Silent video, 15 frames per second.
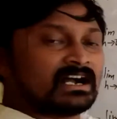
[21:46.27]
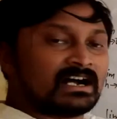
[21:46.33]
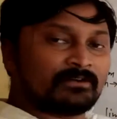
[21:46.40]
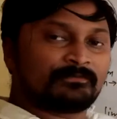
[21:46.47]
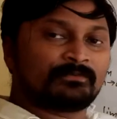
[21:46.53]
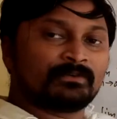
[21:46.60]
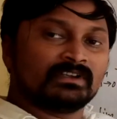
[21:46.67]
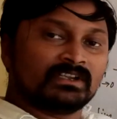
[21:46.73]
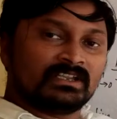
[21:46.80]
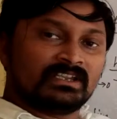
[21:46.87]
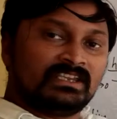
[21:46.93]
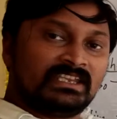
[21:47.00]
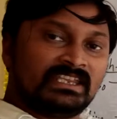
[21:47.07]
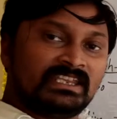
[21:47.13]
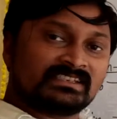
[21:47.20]
half.
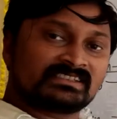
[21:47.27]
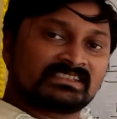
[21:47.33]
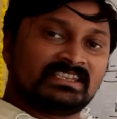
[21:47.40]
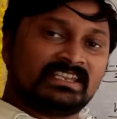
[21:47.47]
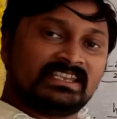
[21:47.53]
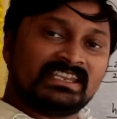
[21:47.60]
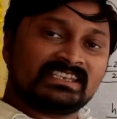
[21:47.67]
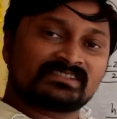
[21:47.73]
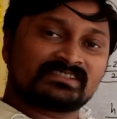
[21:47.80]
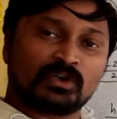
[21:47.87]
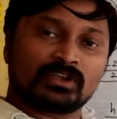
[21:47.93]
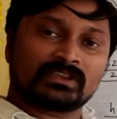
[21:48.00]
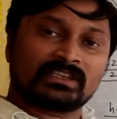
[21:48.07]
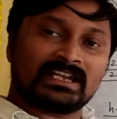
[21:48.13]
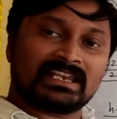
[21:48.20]
Is these
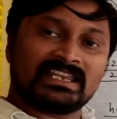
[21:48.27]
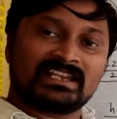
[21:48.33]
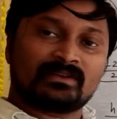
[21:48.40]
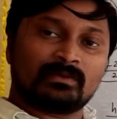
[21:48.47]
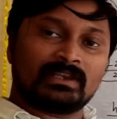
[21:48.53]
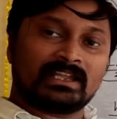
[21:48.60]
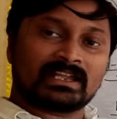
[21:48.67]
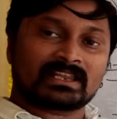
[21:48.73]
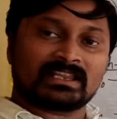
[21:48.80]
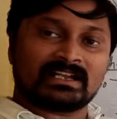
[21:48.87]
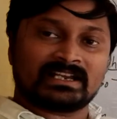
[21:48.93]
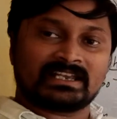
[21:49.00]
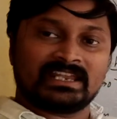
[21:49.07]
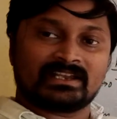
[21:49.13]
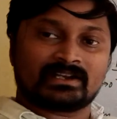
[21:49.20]
both are equal or
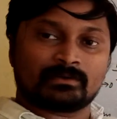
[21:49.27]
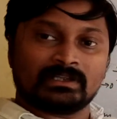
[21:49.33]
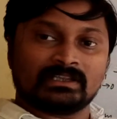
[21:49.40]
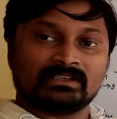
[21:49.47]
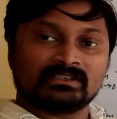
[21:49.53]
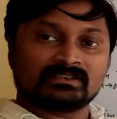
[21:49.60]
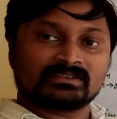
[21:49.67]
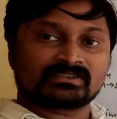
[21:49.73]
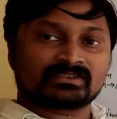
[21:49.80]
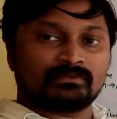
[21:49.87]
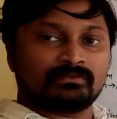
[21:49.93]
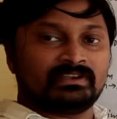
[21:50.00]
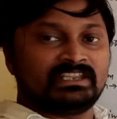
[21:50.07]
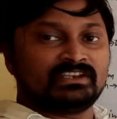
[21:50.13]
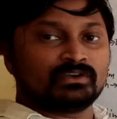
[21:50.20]
not equal? So
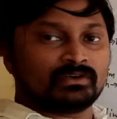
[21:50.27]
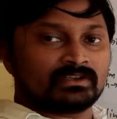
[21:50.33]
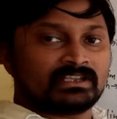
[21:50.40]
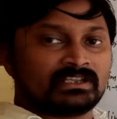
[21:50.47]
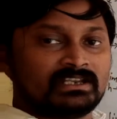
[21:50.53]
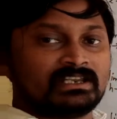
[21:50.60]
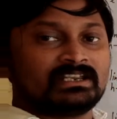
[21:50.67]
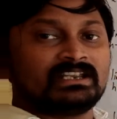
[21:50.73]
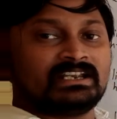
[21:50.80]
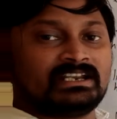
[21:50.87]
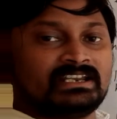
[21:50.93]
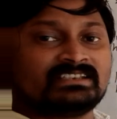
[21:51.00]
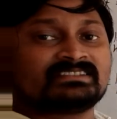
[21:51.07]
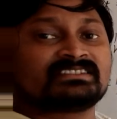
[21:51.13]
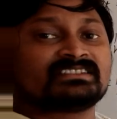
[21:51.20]
we know that it
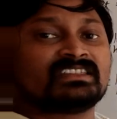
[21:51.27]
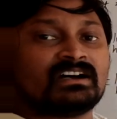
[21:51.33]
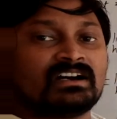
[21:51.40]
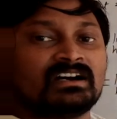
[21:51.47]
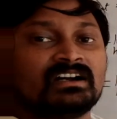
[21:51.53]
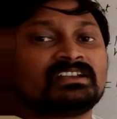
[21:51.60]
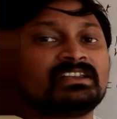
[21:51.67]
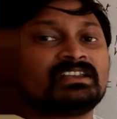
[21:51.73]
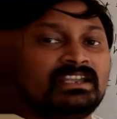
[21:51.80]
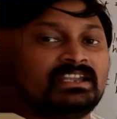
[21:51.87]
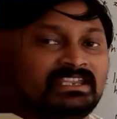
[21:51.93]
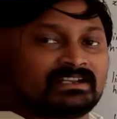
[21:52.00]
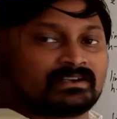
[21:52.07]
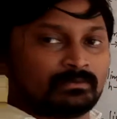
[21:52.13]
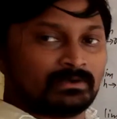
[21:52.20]
is not
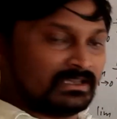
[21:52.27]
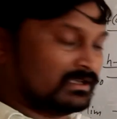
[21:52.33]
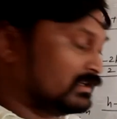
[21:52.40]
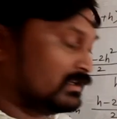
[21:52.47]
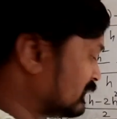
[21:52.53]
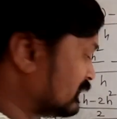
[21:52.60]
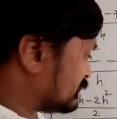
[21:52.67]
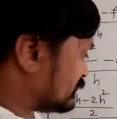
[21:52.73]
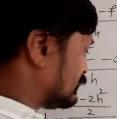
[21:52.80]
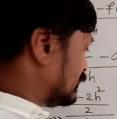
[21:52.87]
equal. So